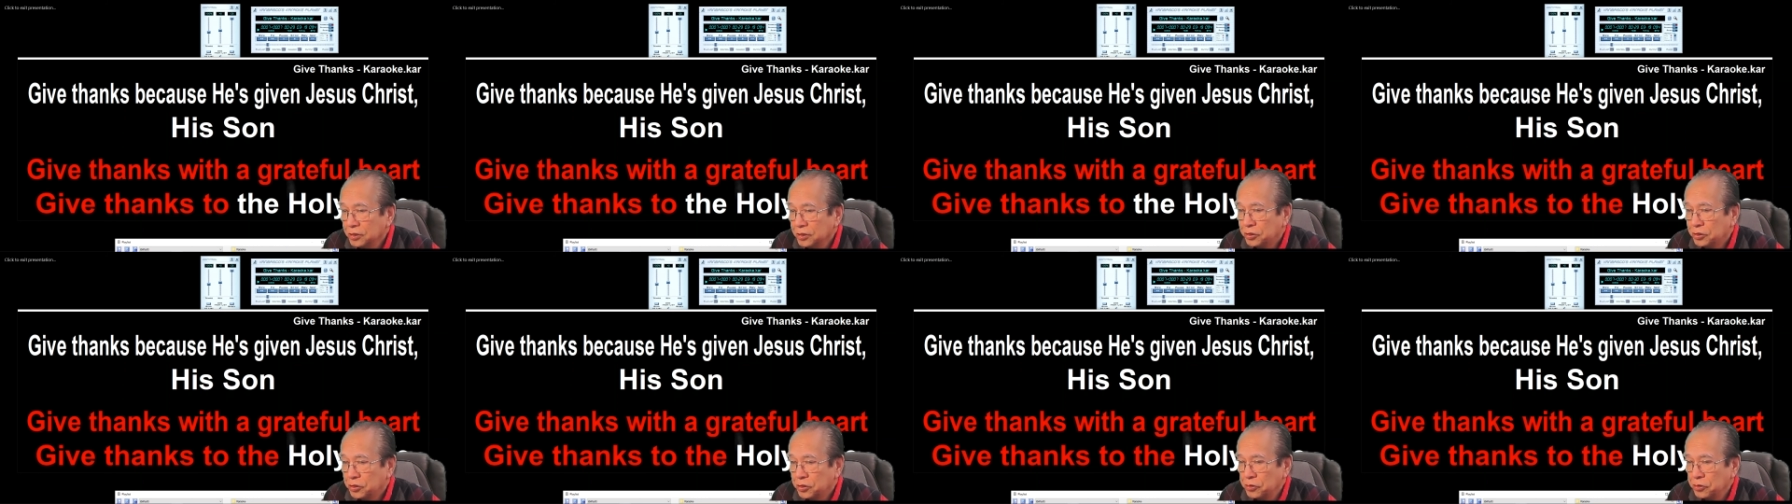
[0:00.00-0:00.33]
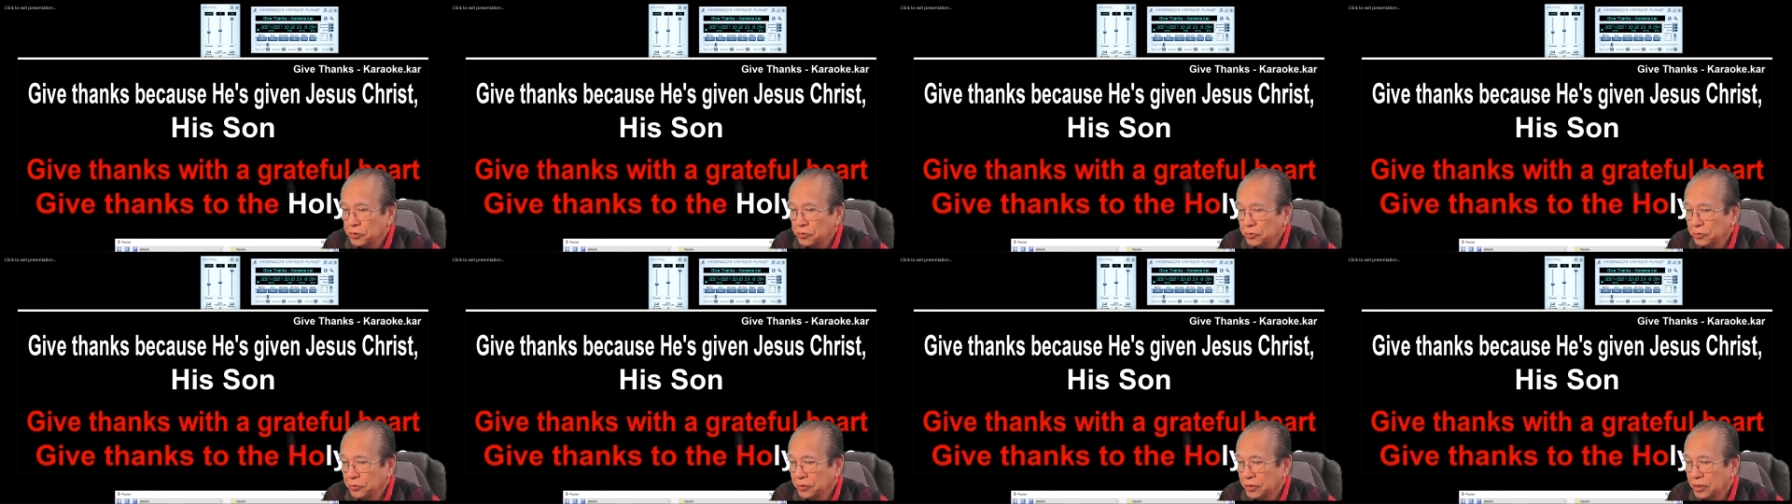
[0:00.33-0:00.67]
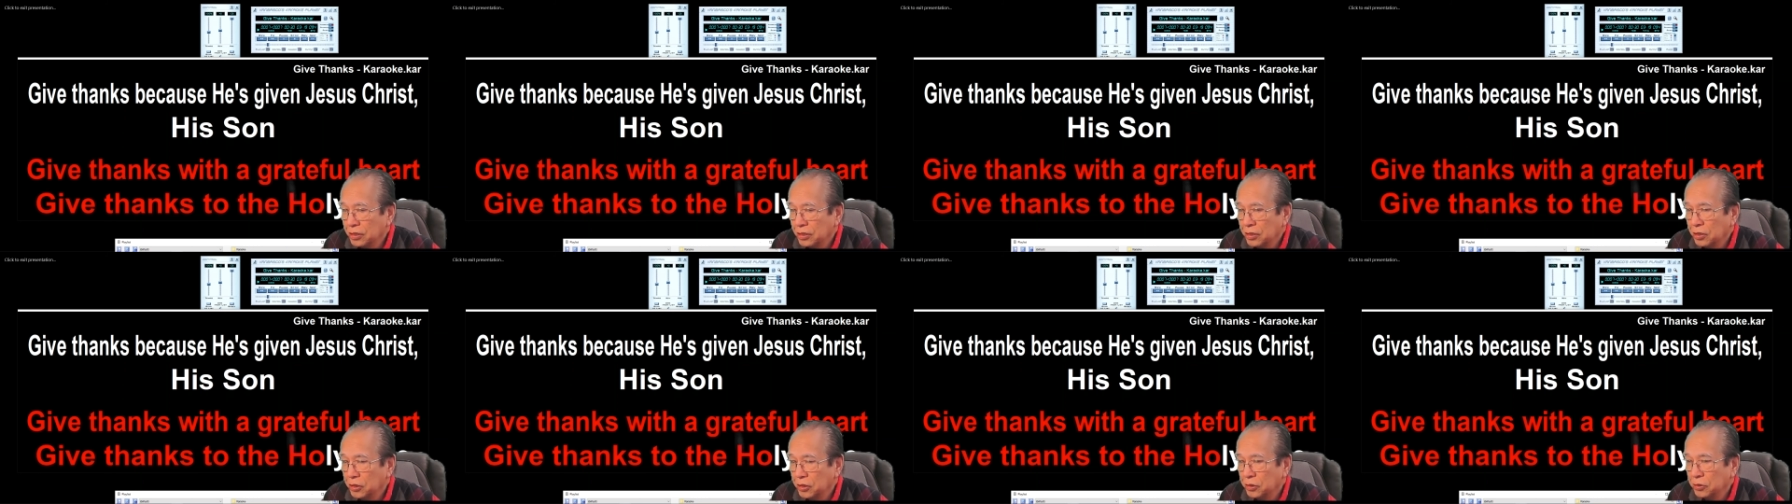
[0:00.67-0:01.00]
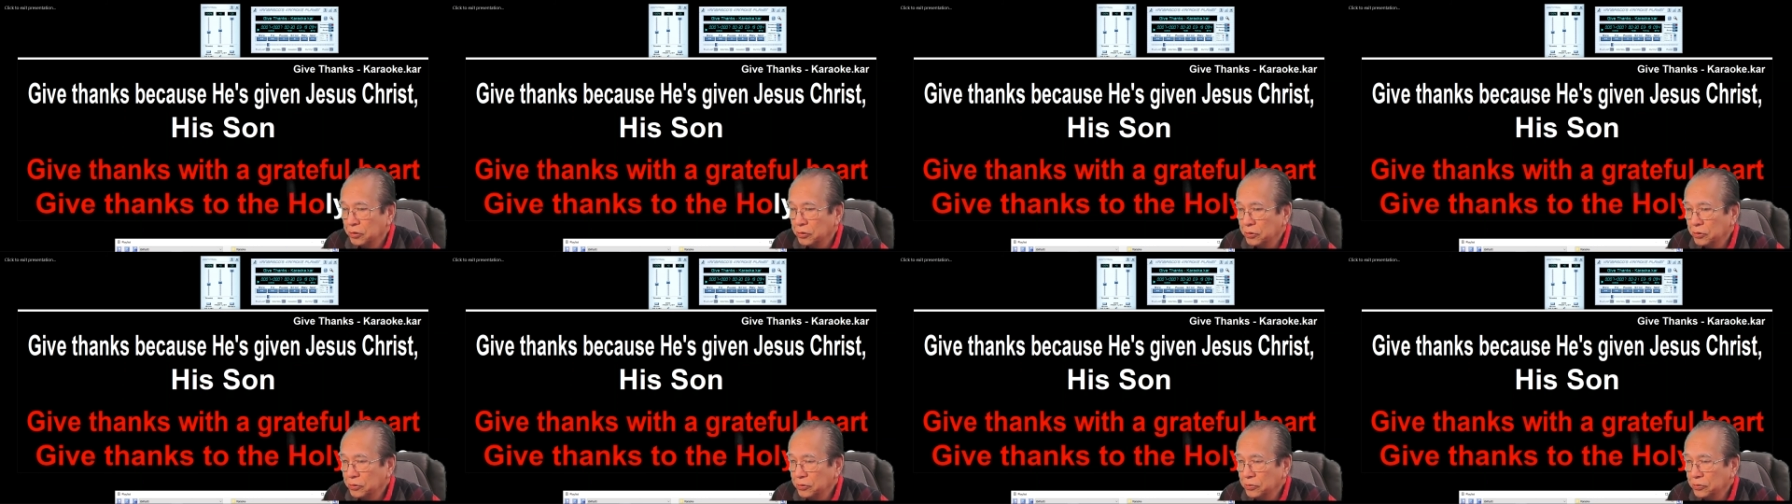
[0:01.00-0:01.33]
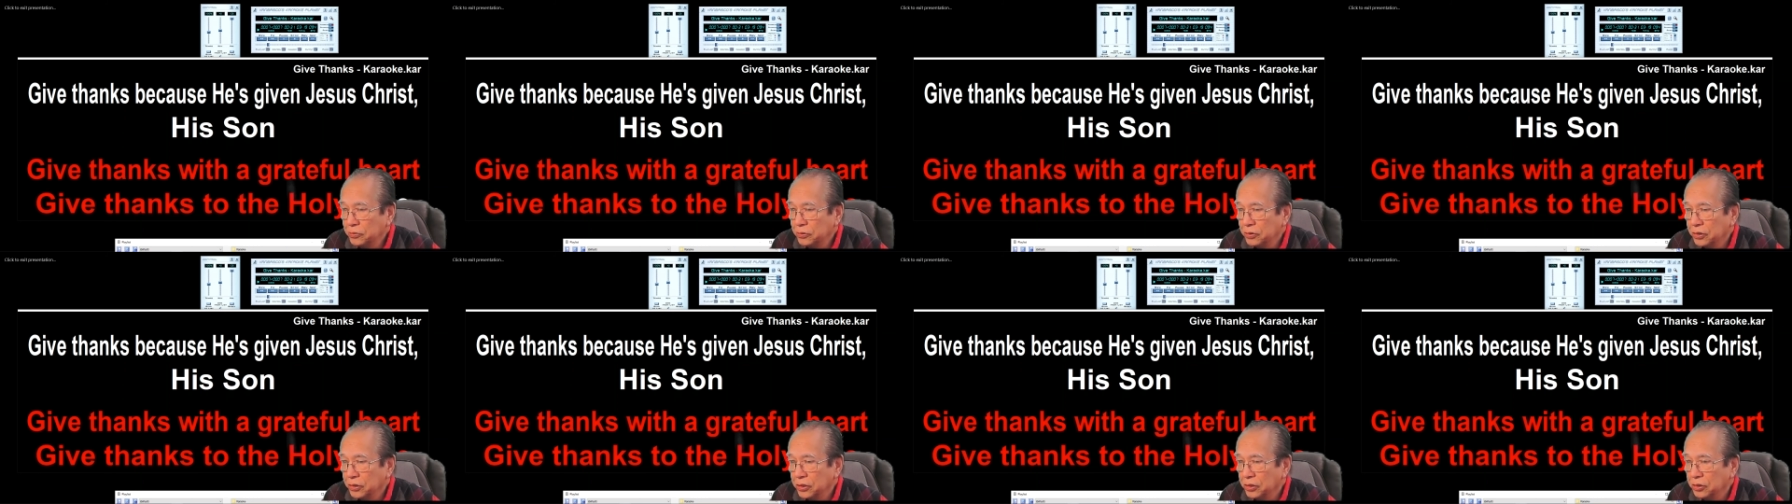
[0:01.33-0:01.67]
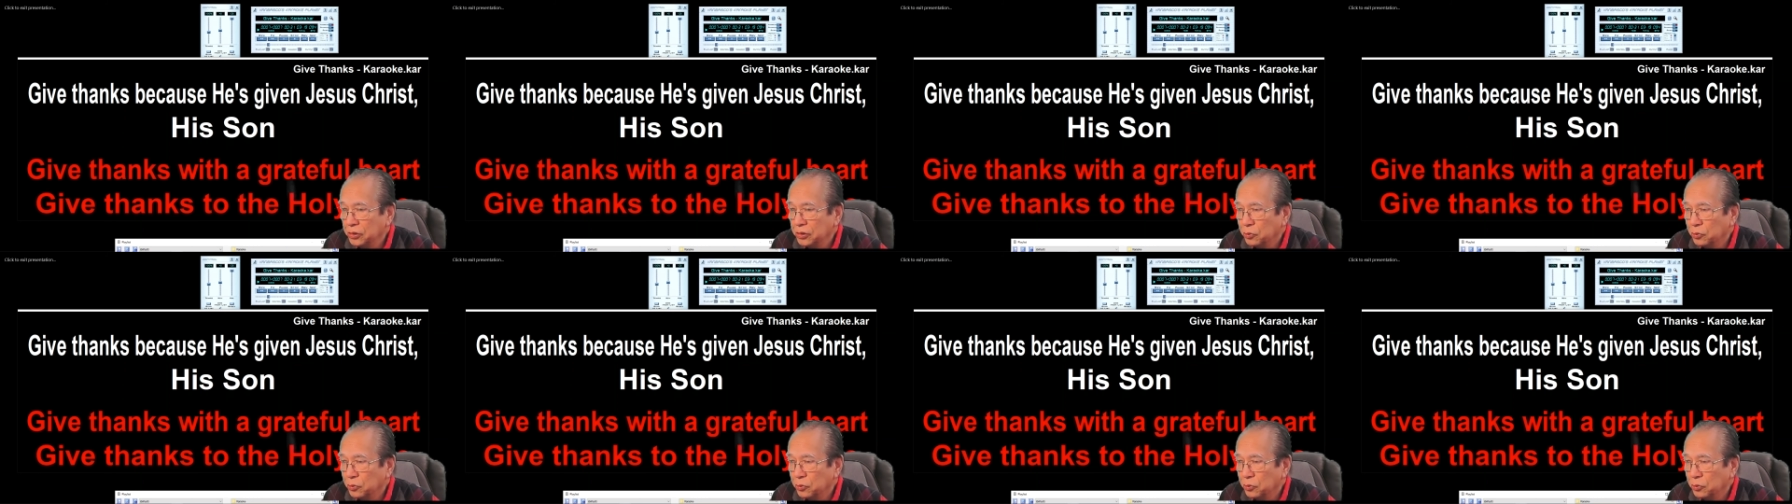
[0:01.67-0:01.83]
to the Holy